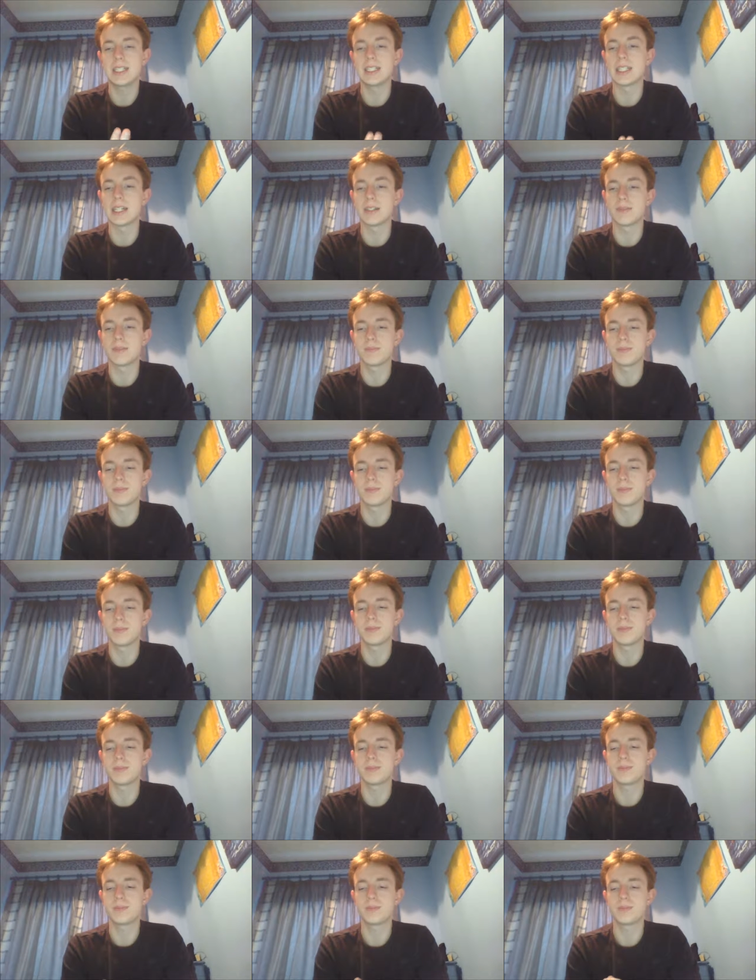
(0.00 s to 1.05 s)
yeah,
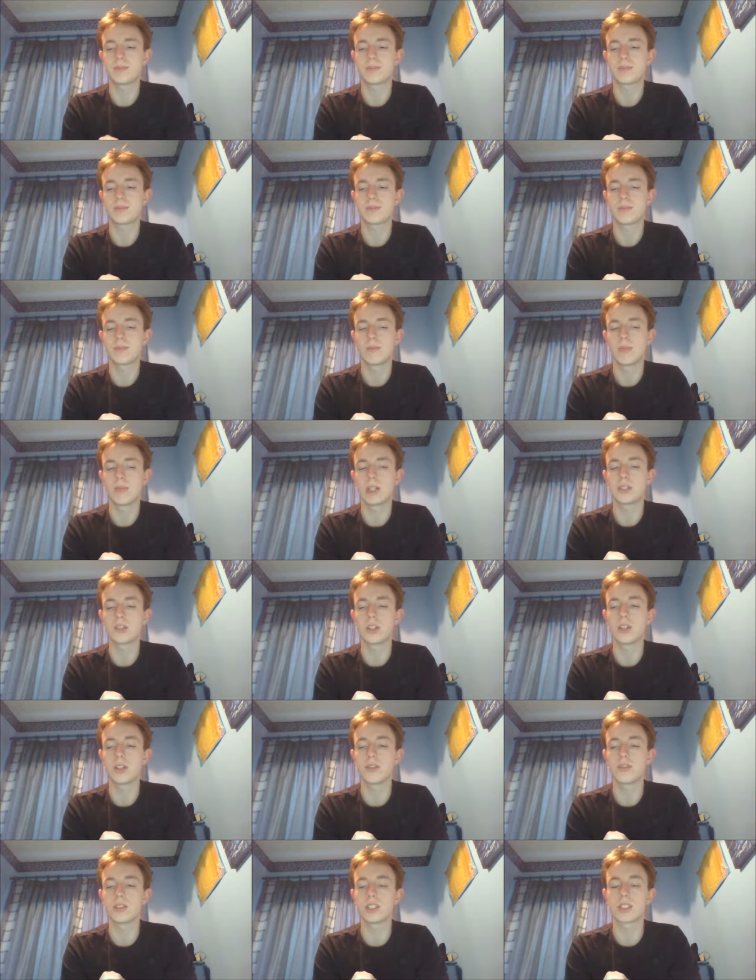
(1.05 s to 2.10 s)
I'll
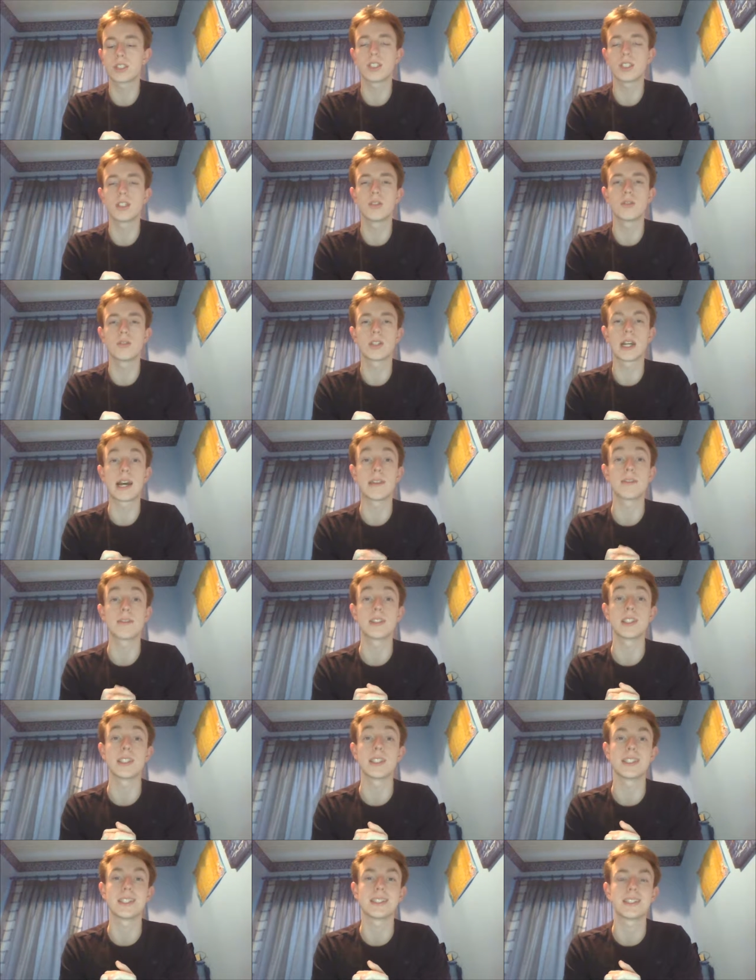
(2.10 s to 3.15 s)
try a 360 out
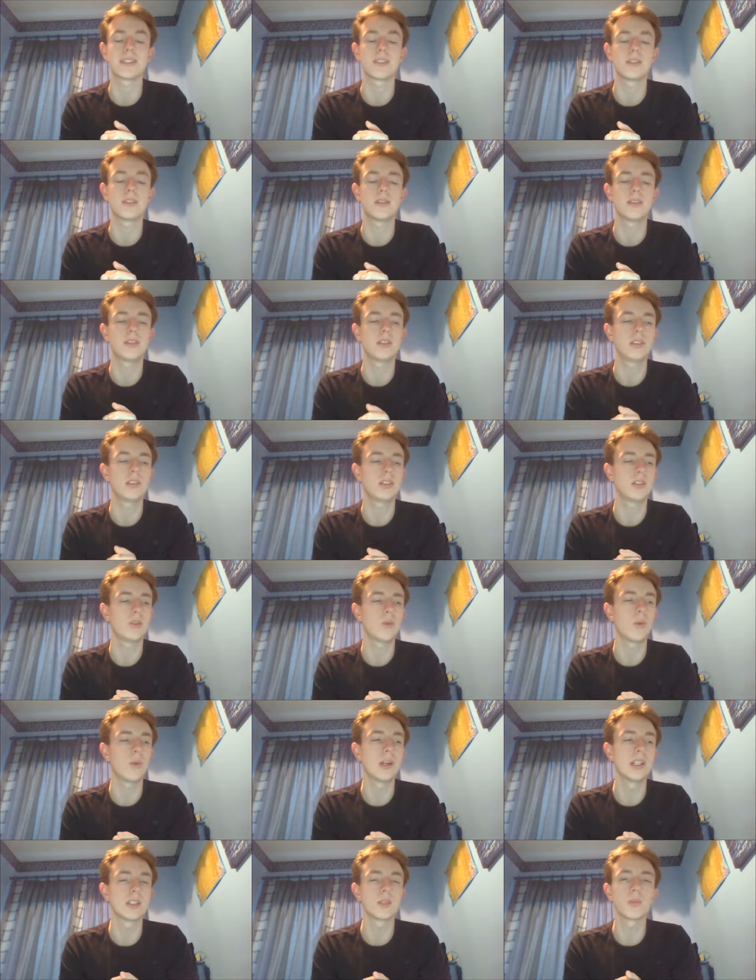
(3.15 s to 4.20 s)
after this,
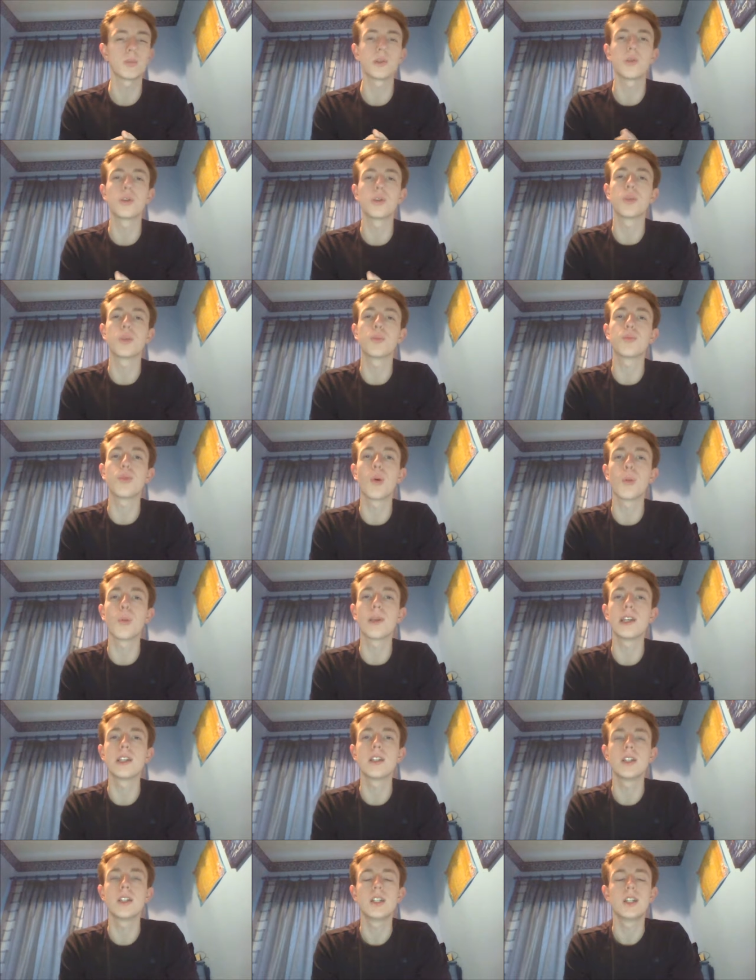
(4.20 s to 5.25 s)
while it's uploading
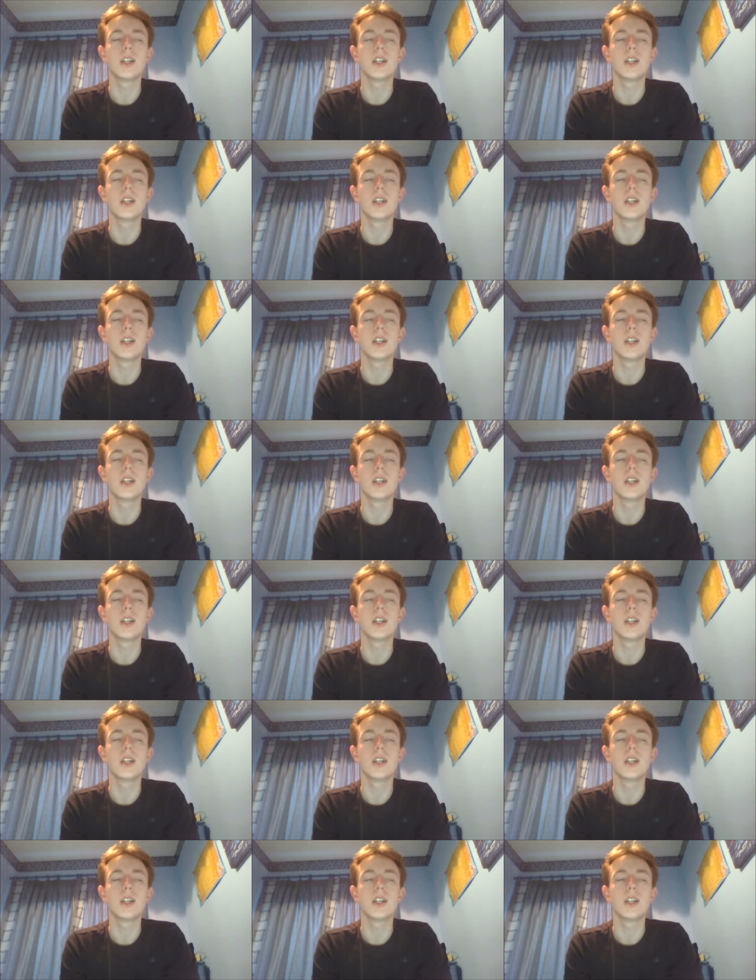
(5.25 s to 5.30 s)
probably.